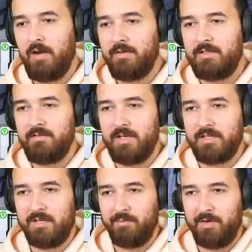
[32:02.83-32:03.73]
Oh, it still
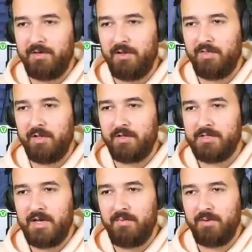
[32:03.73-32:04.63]
does that window thing.
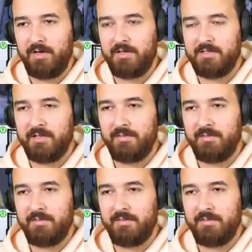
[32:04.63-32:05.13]
It's kind of weird, isn't